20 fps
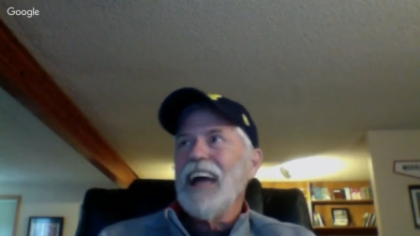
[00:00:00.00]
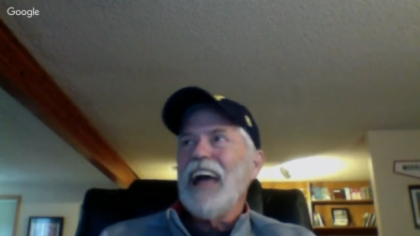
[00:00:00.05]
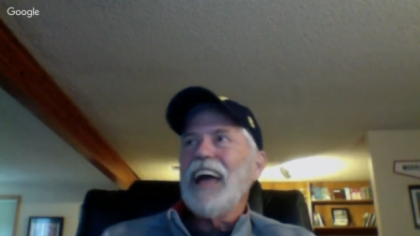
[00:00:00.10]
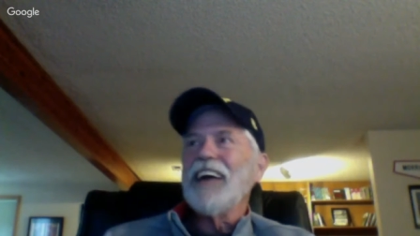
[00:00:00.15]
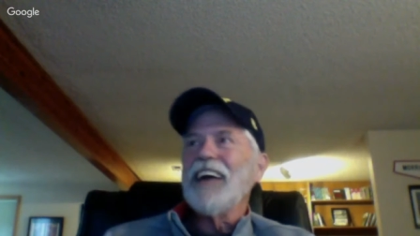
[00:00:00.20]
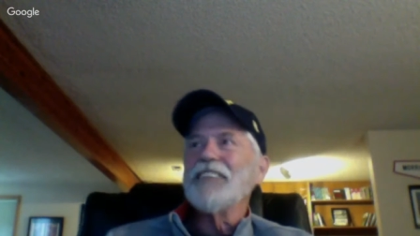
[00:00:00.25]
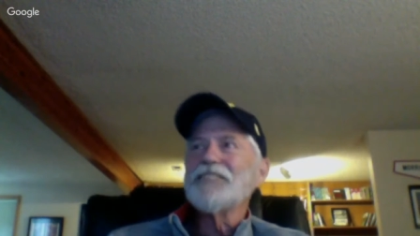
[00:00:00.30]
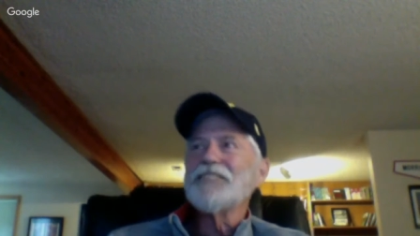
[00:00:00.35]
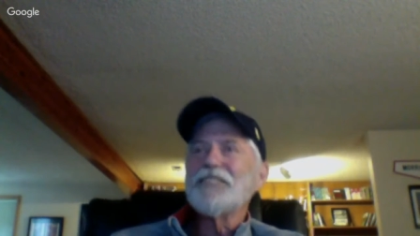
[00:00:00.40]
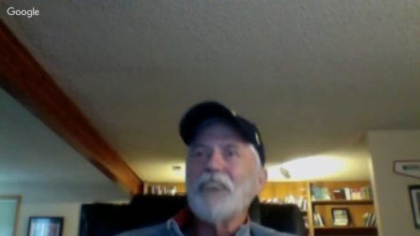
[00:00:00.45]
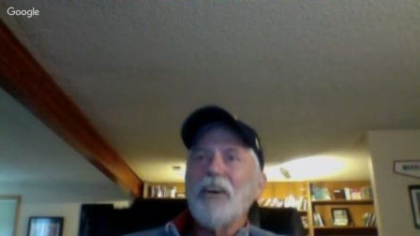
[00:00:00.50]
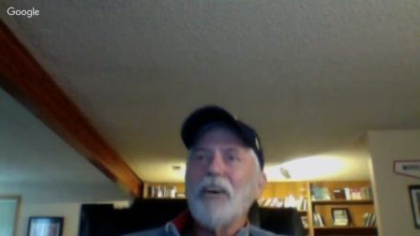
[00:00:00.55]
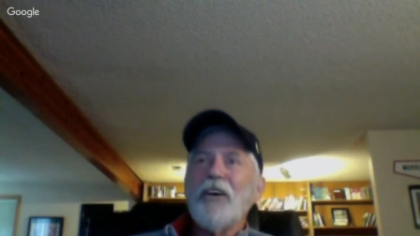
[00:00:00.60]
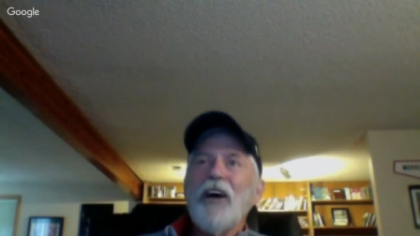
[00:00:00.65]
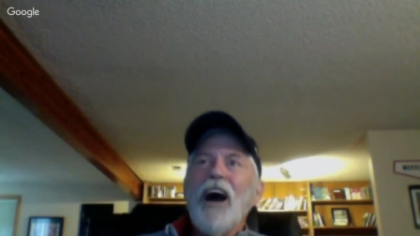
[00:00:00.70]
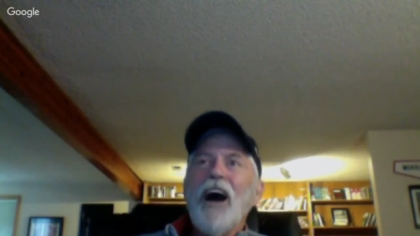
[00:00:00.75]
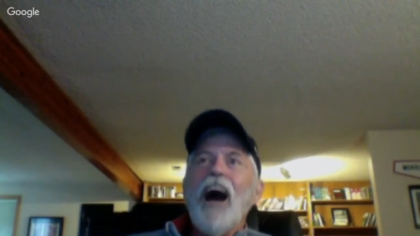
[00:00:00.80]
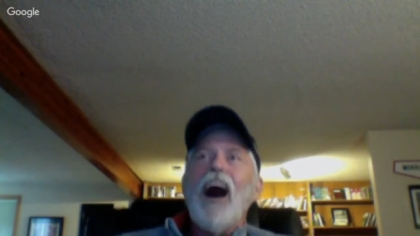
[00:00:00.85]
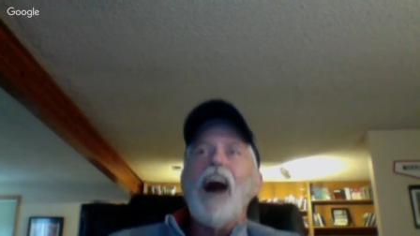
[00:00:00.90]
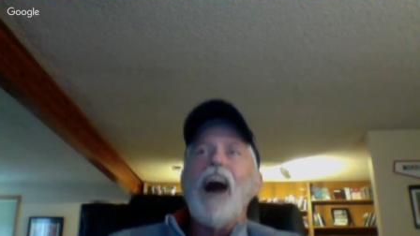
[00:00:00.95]
And
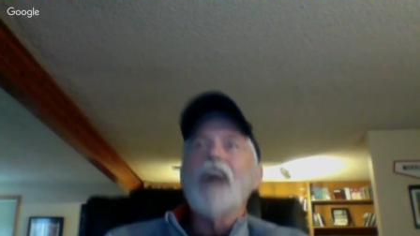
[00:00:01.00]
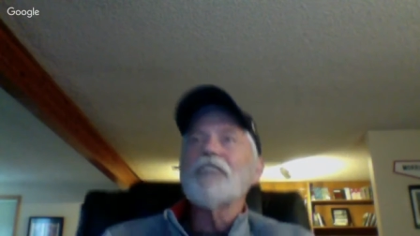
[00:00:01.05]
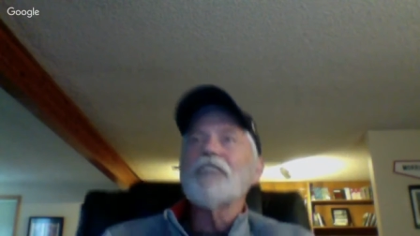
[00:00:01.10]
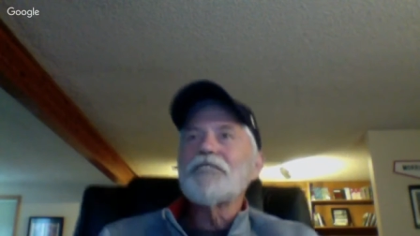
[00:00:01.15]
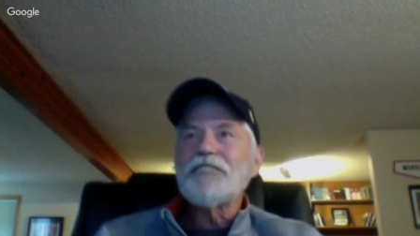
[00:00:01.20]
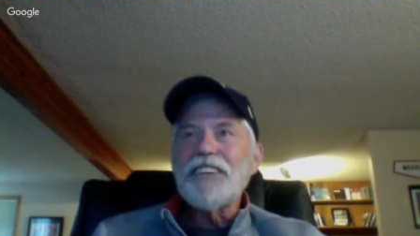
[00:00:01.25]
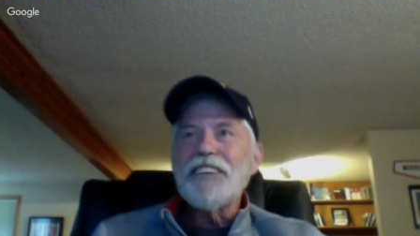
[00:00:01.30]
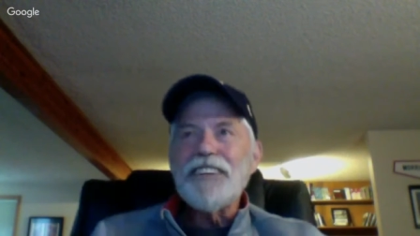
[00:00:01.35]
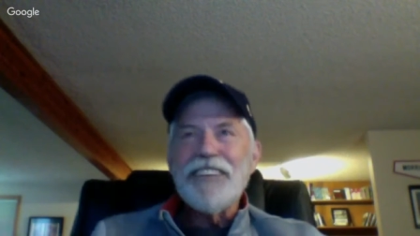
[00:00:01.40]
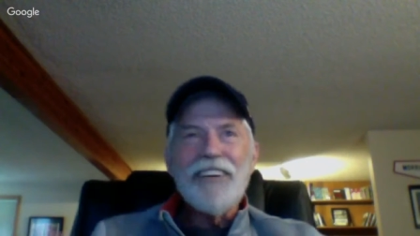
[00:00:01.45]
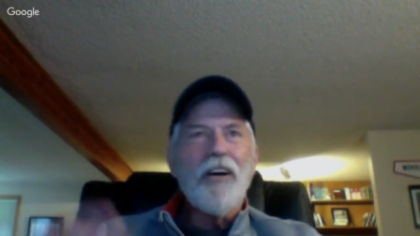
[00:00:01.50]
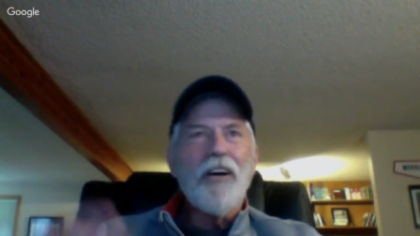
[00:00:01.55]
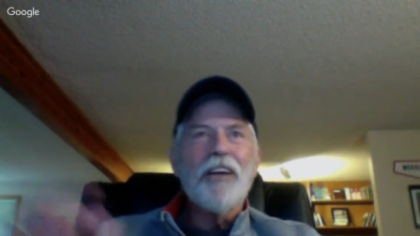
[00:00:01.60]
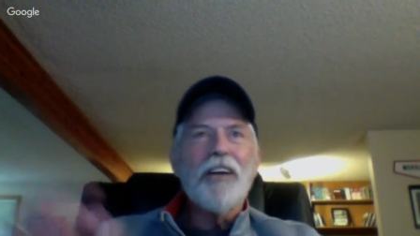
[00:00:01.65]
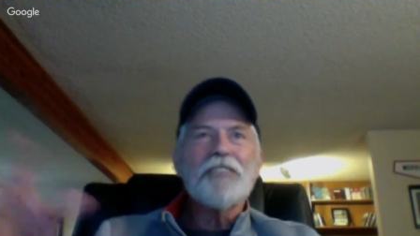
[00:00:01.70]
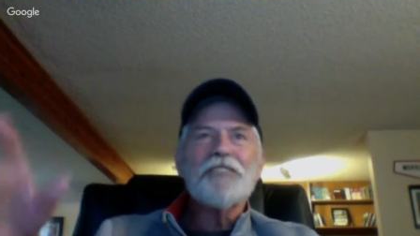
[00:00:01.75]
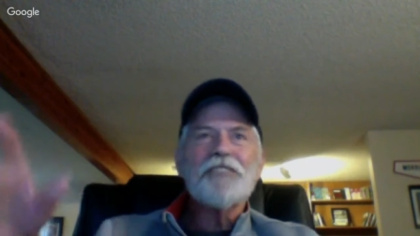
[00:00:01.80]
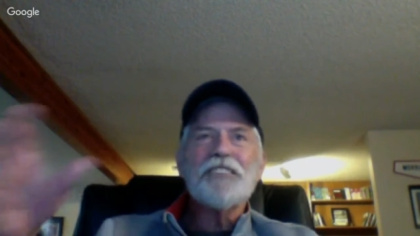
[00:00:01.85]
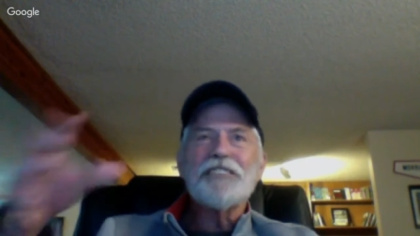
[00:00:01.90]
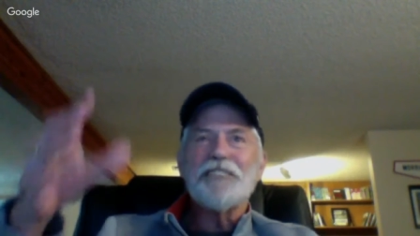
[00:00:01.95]
so I'll
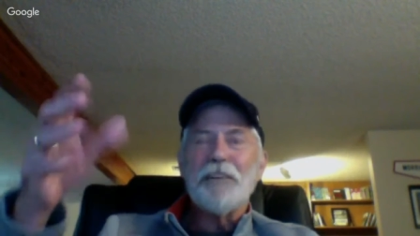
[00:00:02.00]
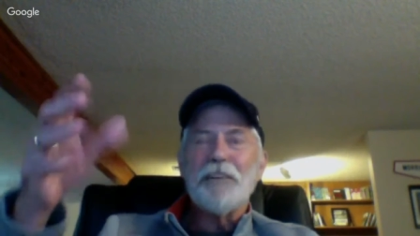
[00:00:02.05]
see